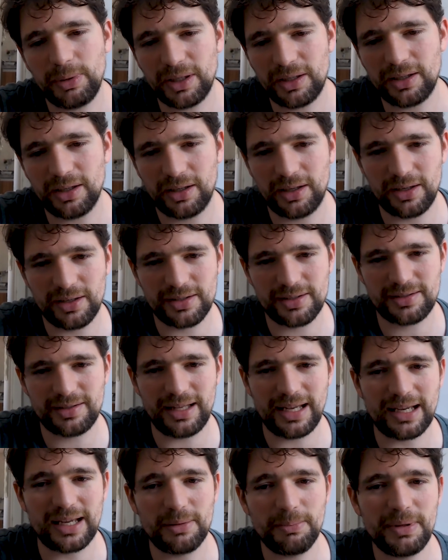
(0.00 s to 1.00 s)
because
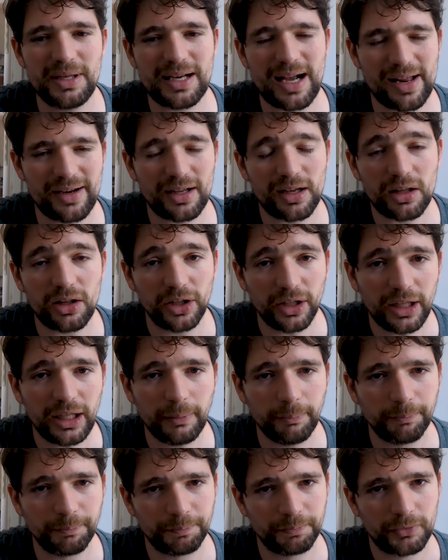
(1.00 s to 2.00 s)
they can be kind of
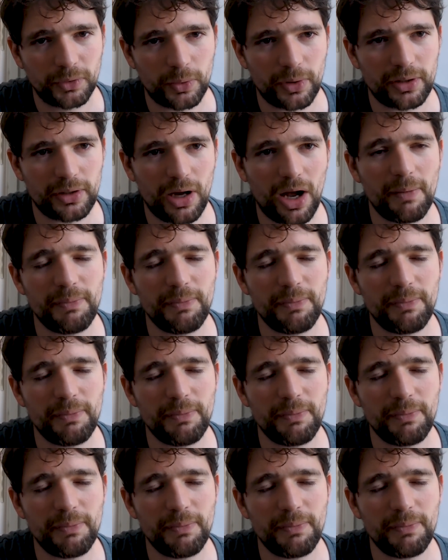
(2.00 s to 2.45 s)
clunky, right?